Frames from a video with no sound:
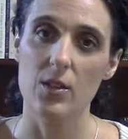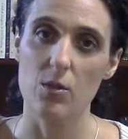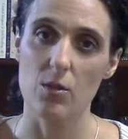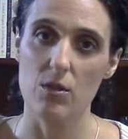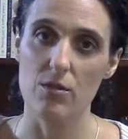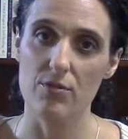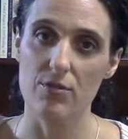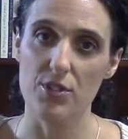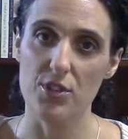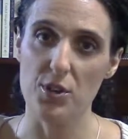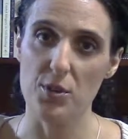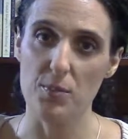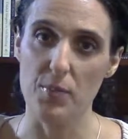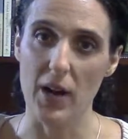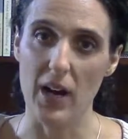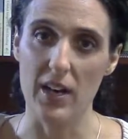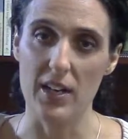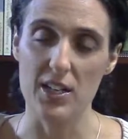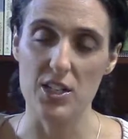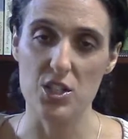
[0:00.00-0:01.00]
order for your
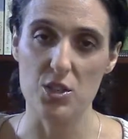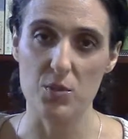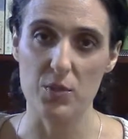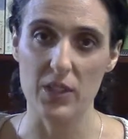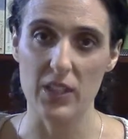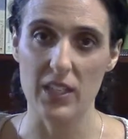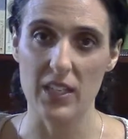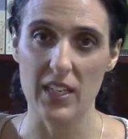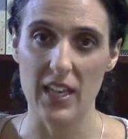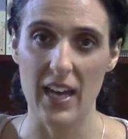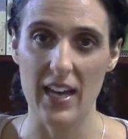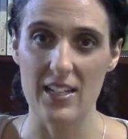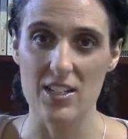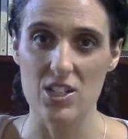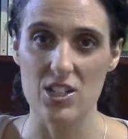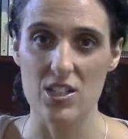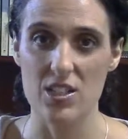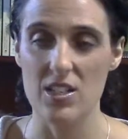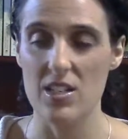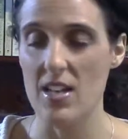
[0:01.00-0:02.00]
body to really
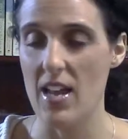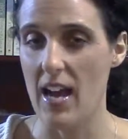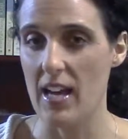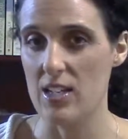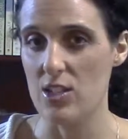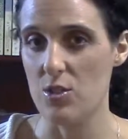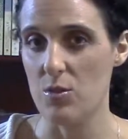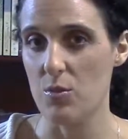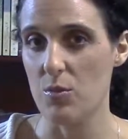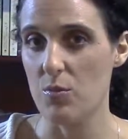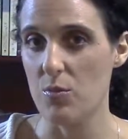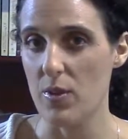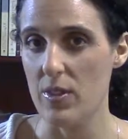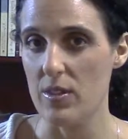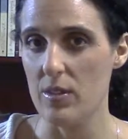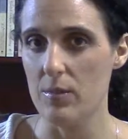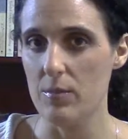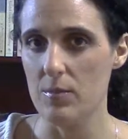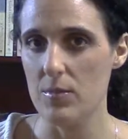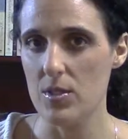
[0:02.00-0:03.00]
catch the natural
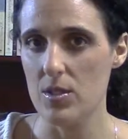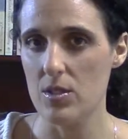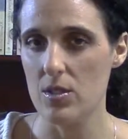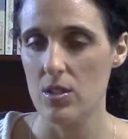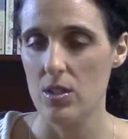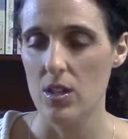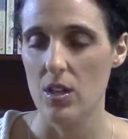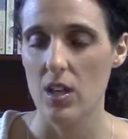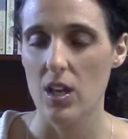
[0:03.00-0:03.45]
rhythms.